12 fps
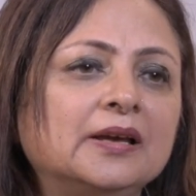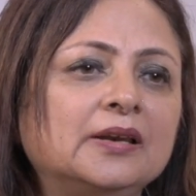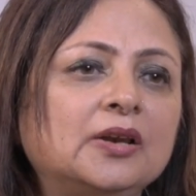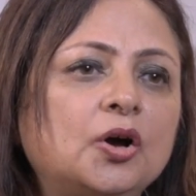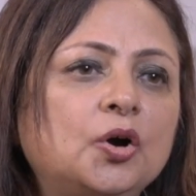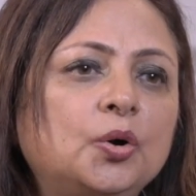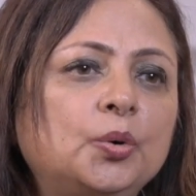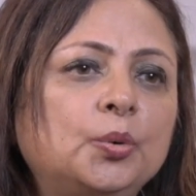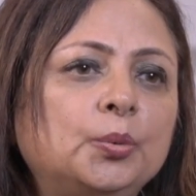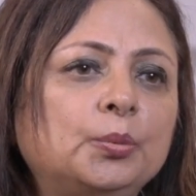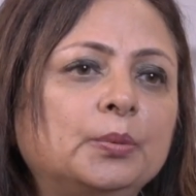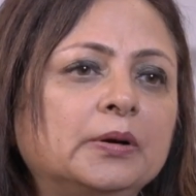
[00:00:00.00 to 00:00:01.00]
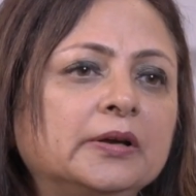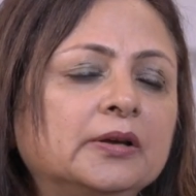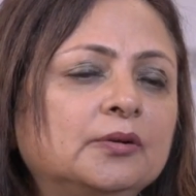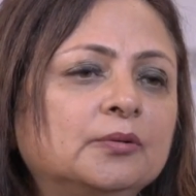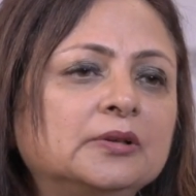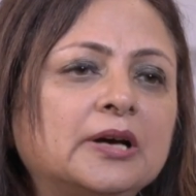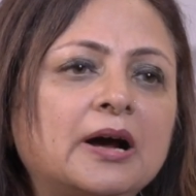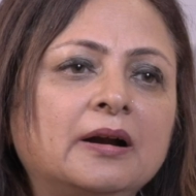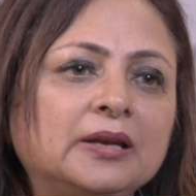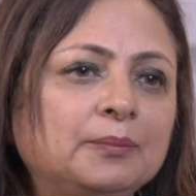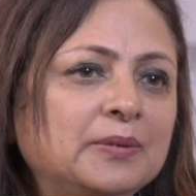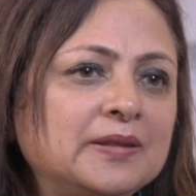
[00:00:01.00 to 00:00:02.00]
Now, the
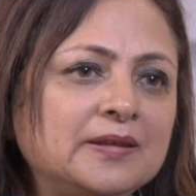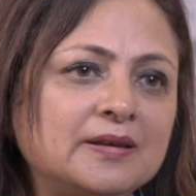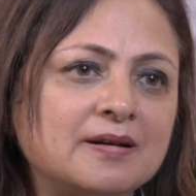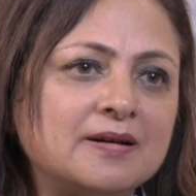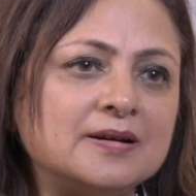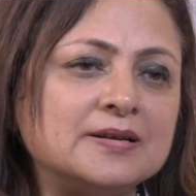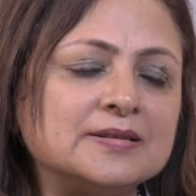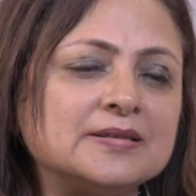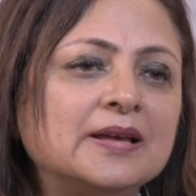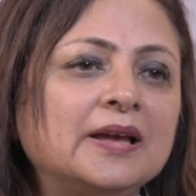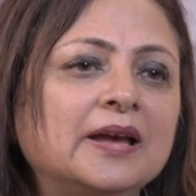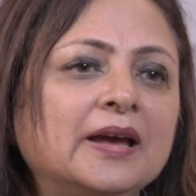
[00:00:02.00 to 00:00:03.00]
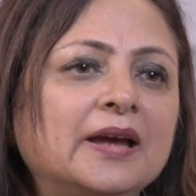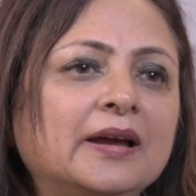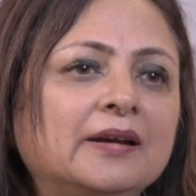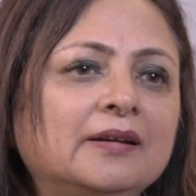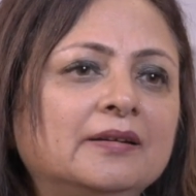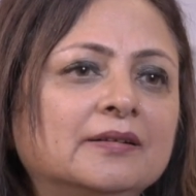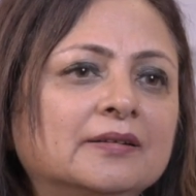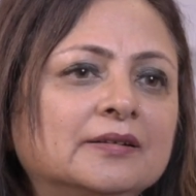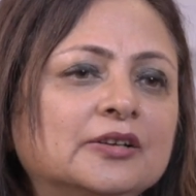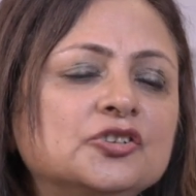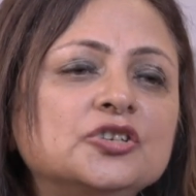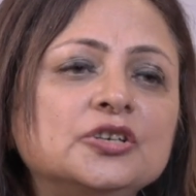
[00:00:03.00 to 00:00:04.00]
RT-PCRs and
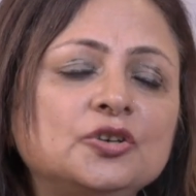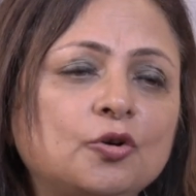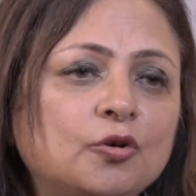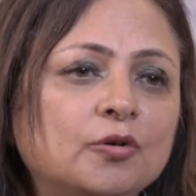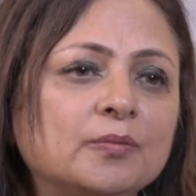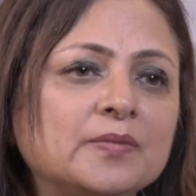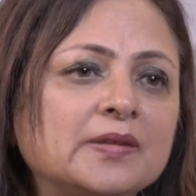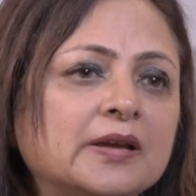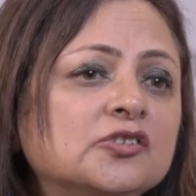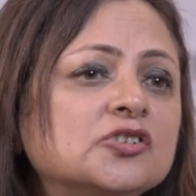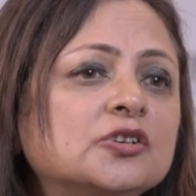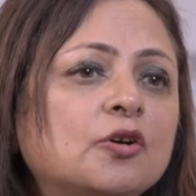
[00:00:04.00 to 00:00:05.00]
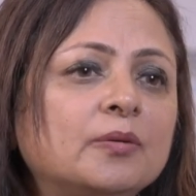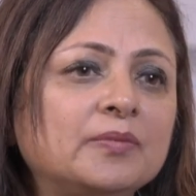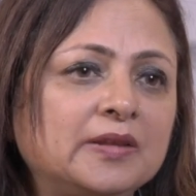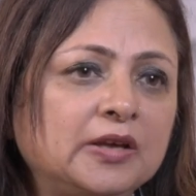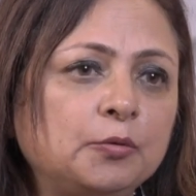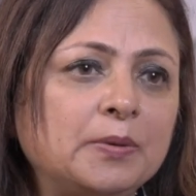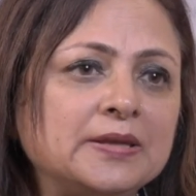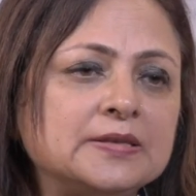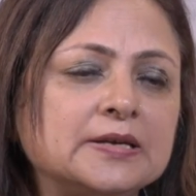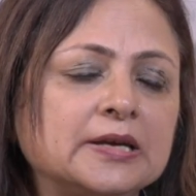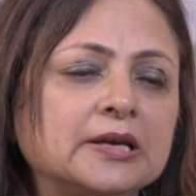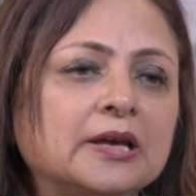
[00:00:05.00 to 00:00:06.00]
the genomes and genome
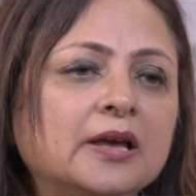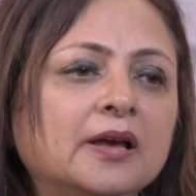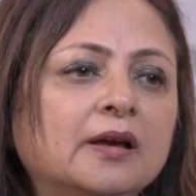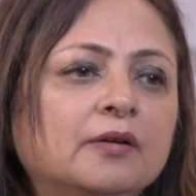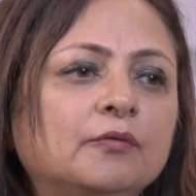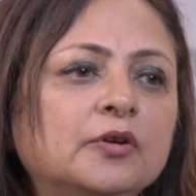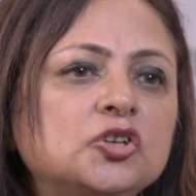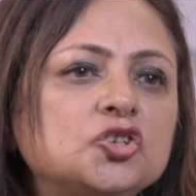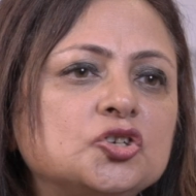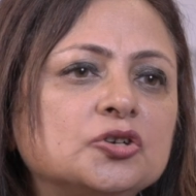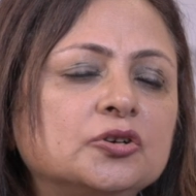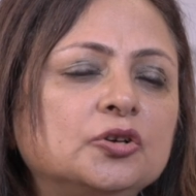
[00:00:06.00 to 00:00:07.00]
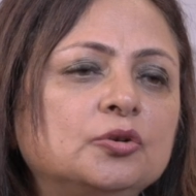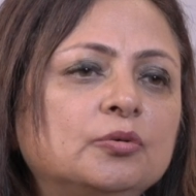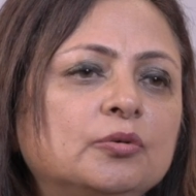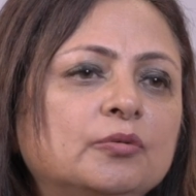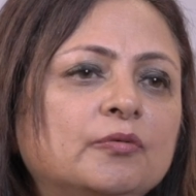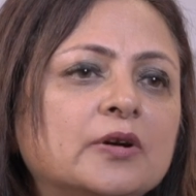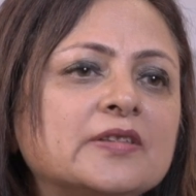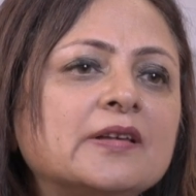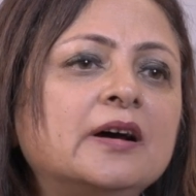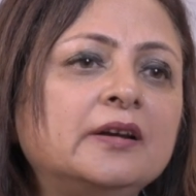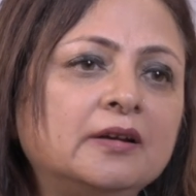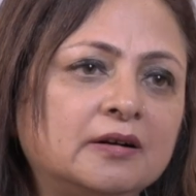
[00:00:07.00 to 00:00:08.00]
sequencing, which was
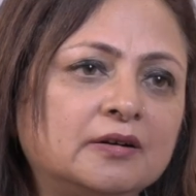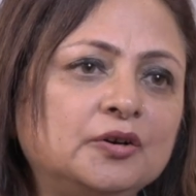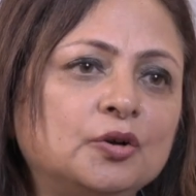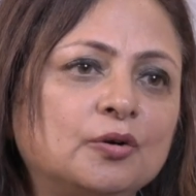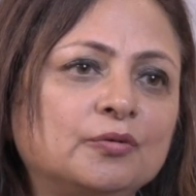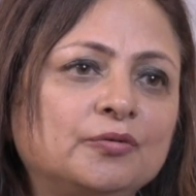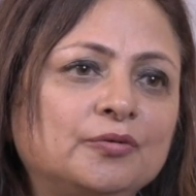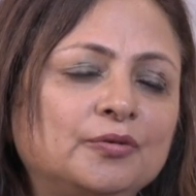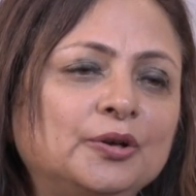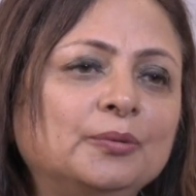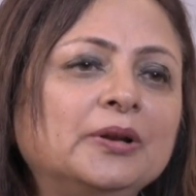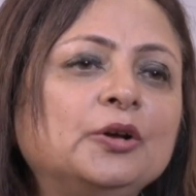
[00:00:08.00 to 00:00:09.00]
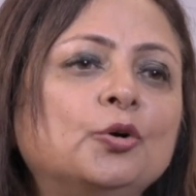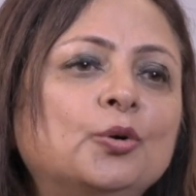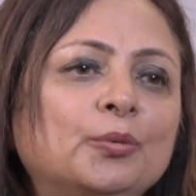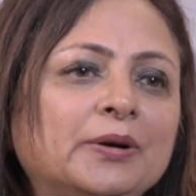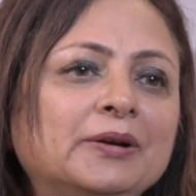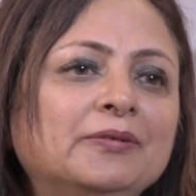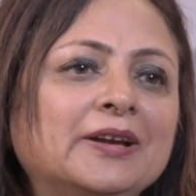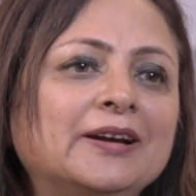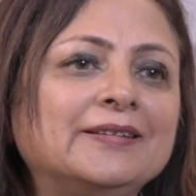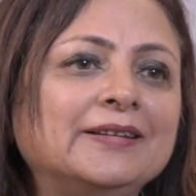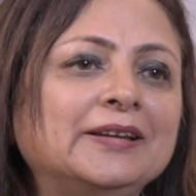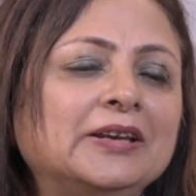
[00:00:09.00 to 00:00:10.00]
unheard of. During COVID, we
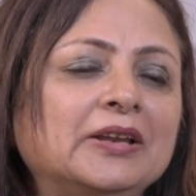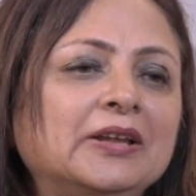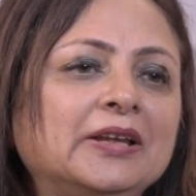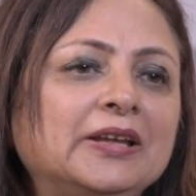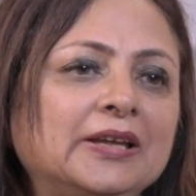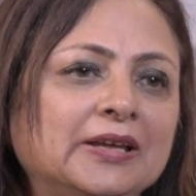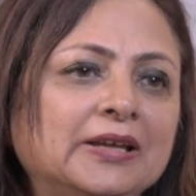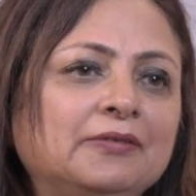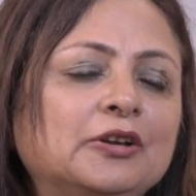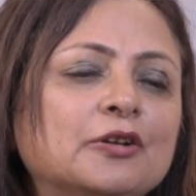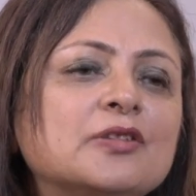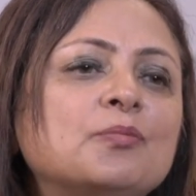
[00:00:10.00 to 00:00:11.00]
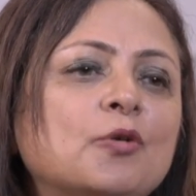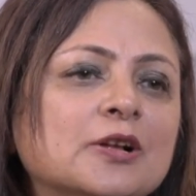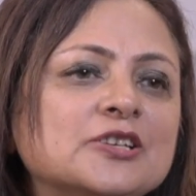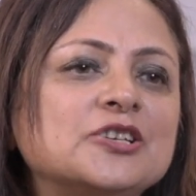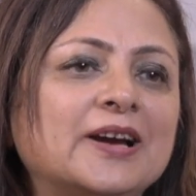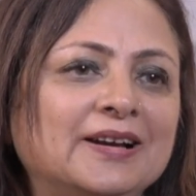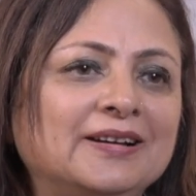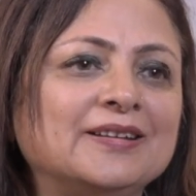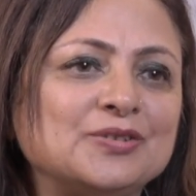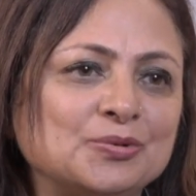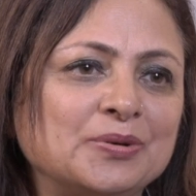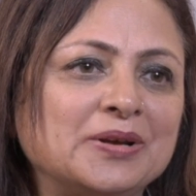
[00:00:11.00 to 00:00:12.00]
had seen even a small child
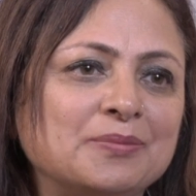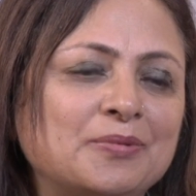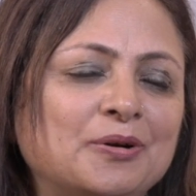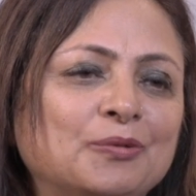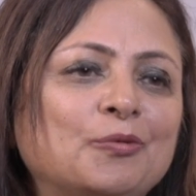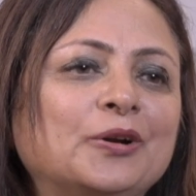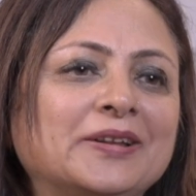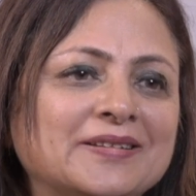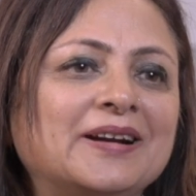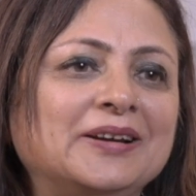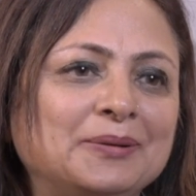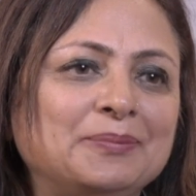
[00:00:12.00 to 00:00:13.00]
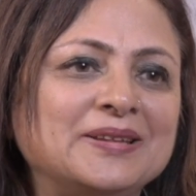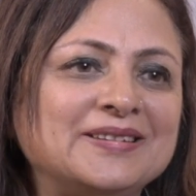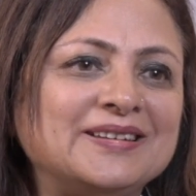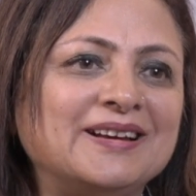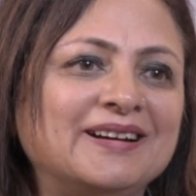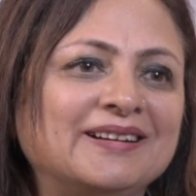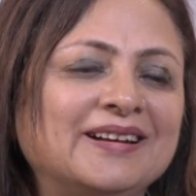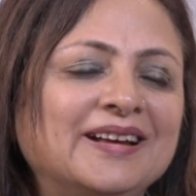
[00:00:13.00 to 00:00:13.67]
is knowing about what is RT-PCR.